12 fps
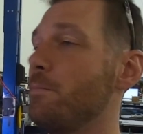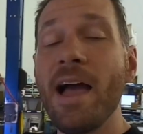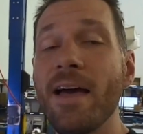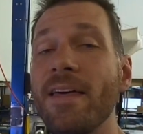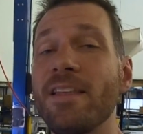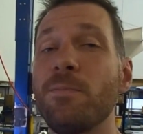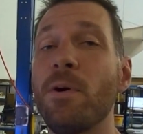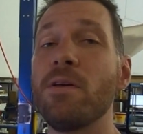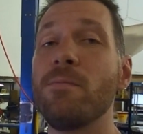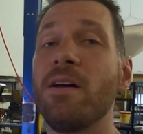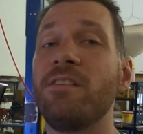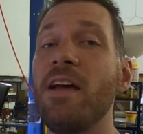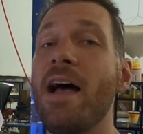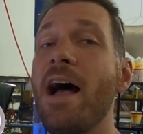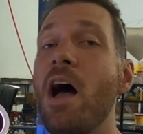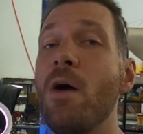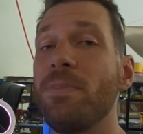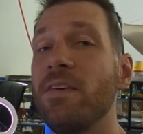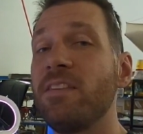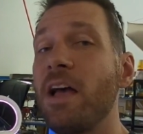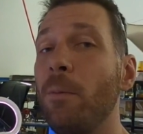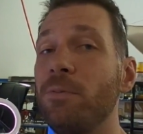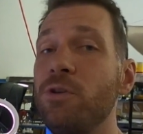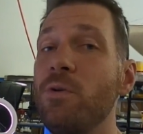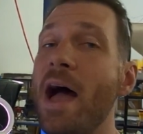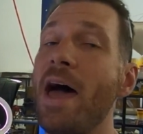Yeah, that's pretty much it. I hope this helps you